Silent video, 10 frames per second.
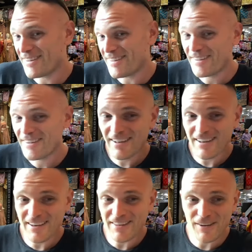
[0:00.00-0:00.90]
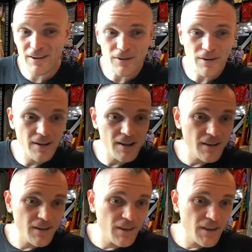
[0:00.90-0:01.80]
and, and the other.
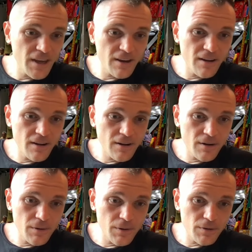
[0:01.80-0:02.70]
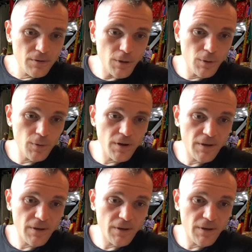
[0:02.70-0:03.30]
So,